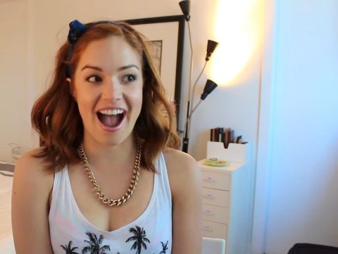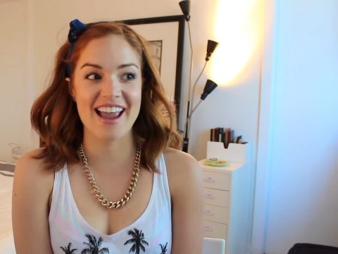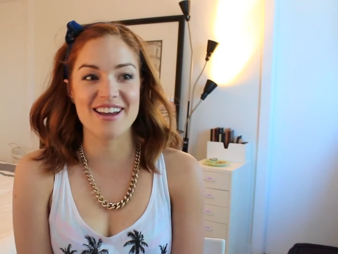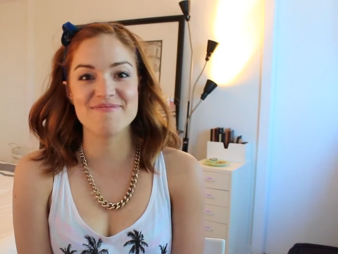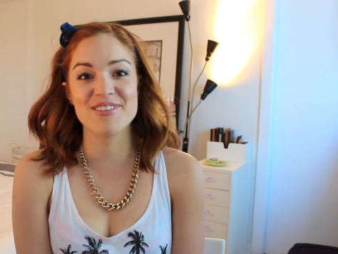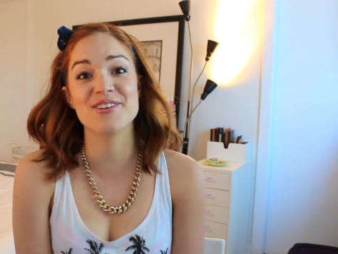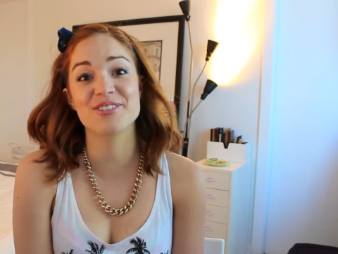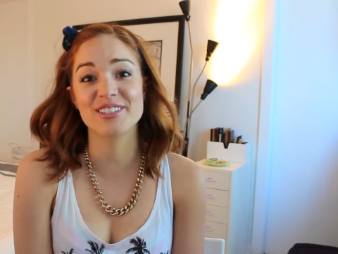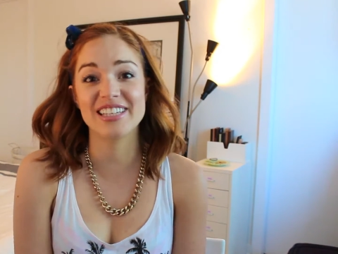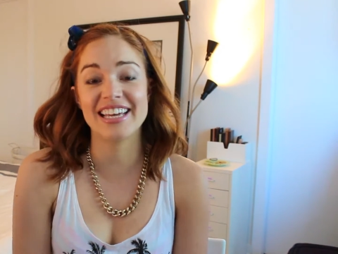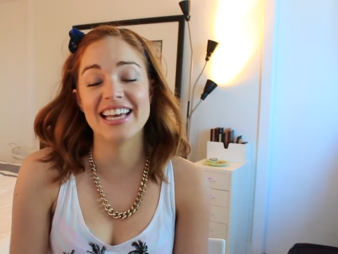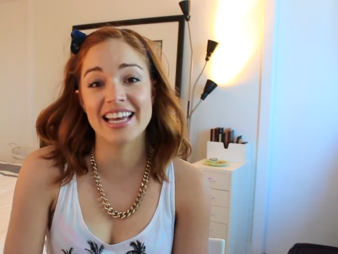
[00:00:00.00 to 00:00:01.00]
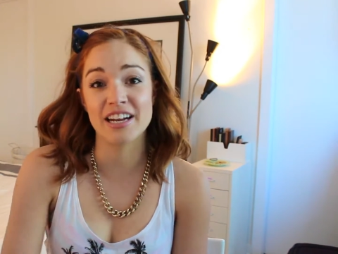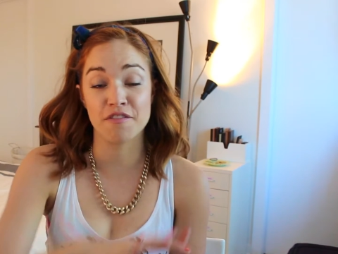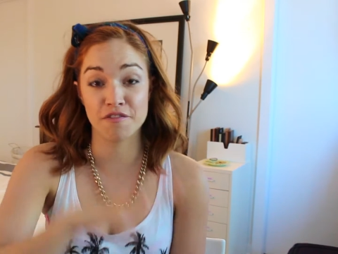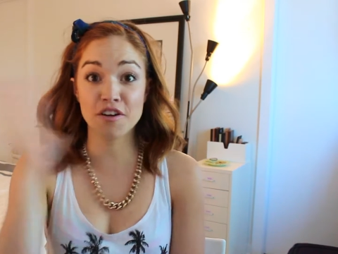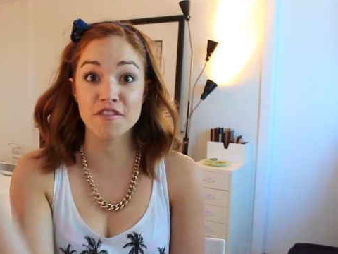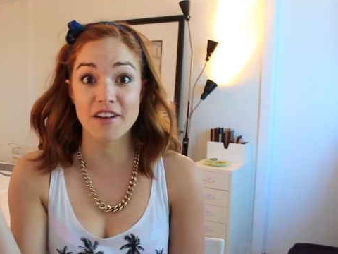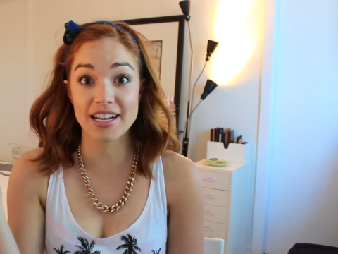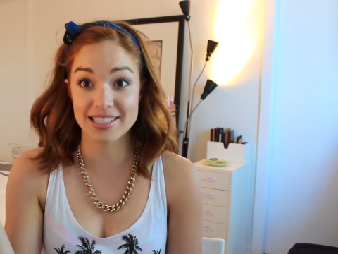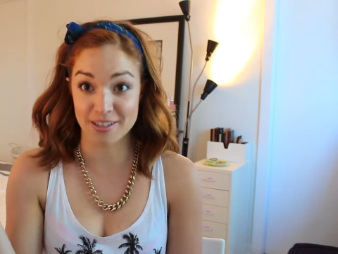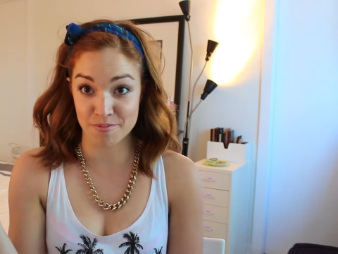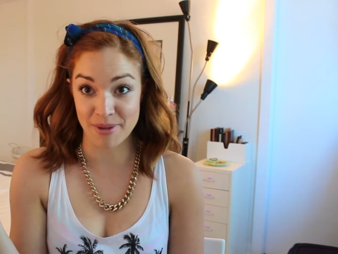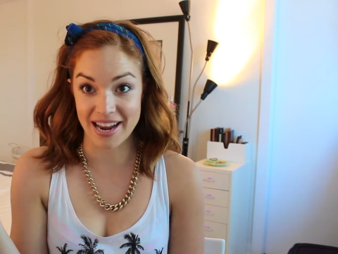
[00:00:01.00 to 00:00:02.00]
I am usually in a full
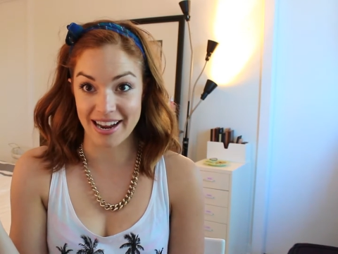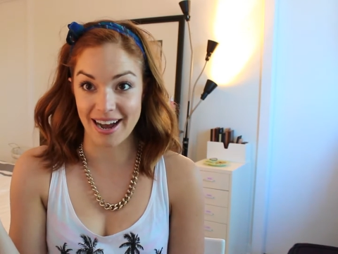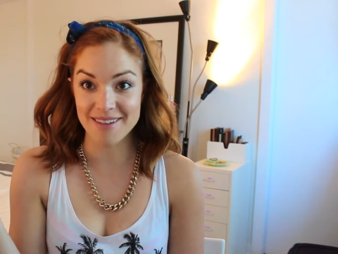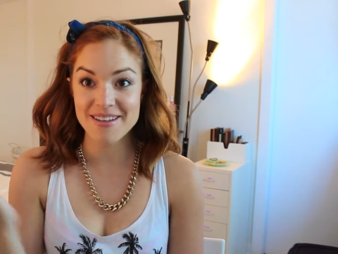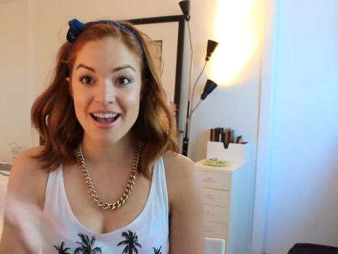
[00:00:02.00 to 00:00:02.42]
face of makeup,